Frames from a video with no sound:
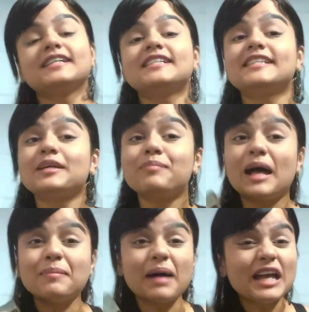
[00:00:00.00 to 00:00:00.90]
Say
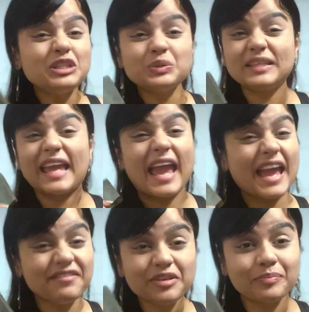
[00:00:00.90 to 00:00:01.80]
bye-bye to the
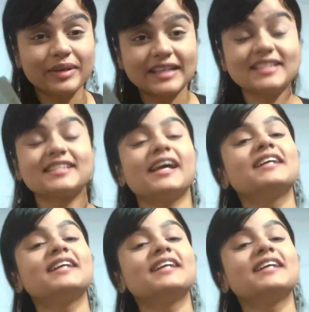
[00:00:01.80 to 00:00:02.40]
heavy bricks